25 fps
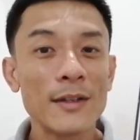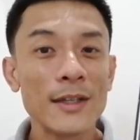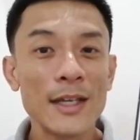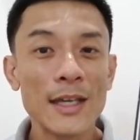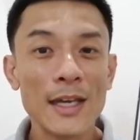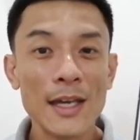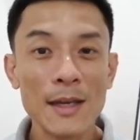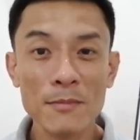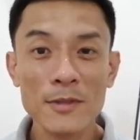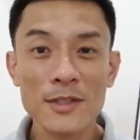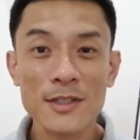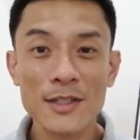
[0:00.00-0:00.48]

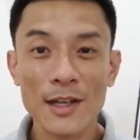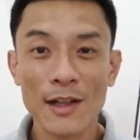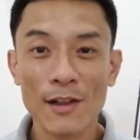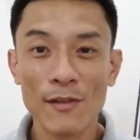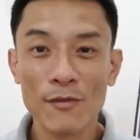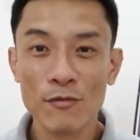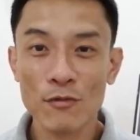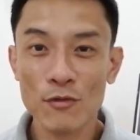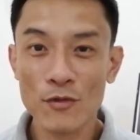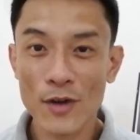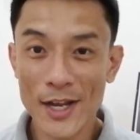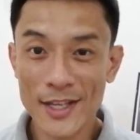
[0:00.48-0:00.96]

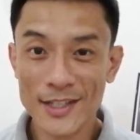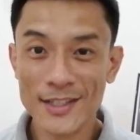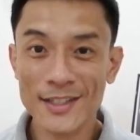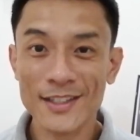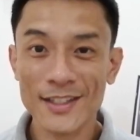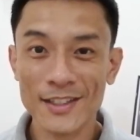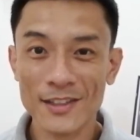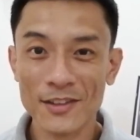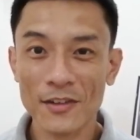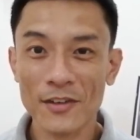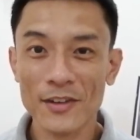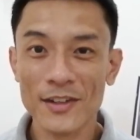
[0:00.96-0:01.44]
himself
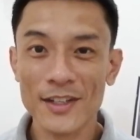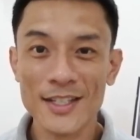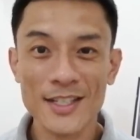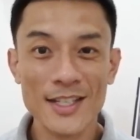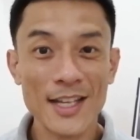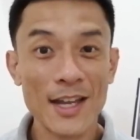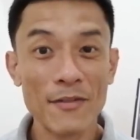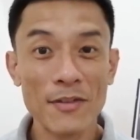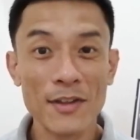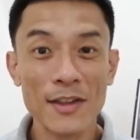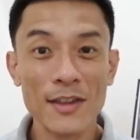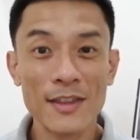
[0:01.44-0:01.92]
rested on the
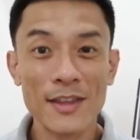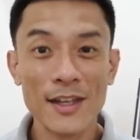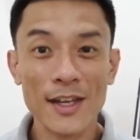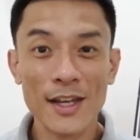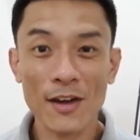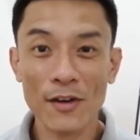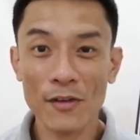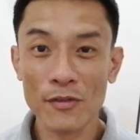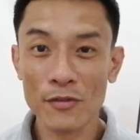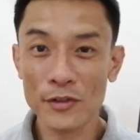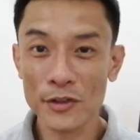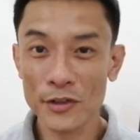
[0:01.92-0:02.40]
seventh day
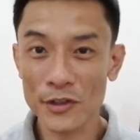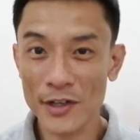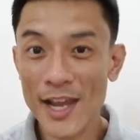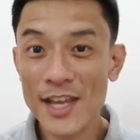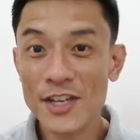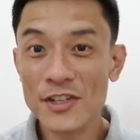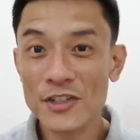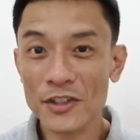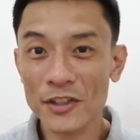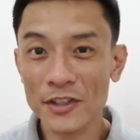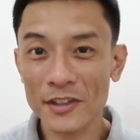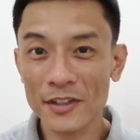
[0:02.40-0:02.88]
of
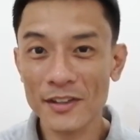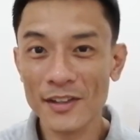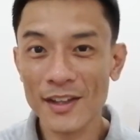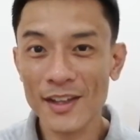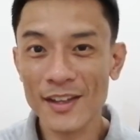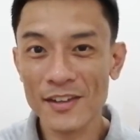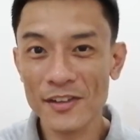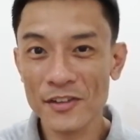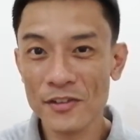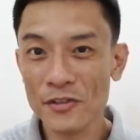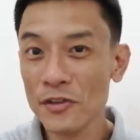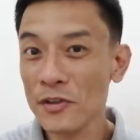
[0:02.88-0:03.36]
creation,
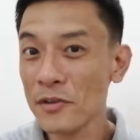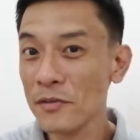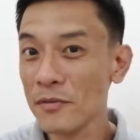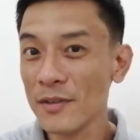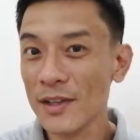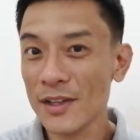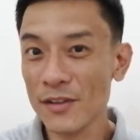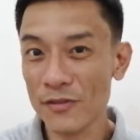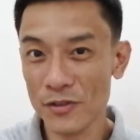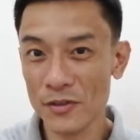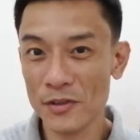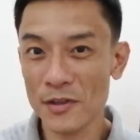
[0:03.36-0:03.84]
if
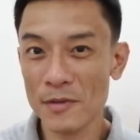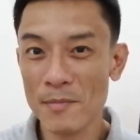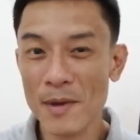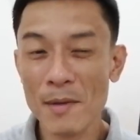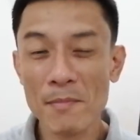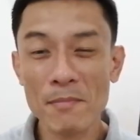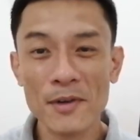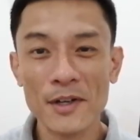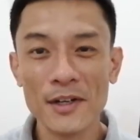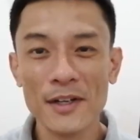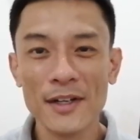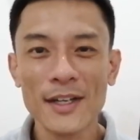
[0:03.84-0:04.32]
you
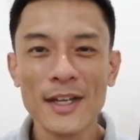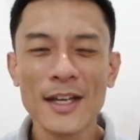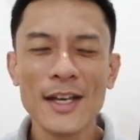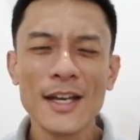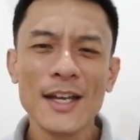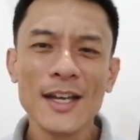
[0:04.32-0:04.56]
remember.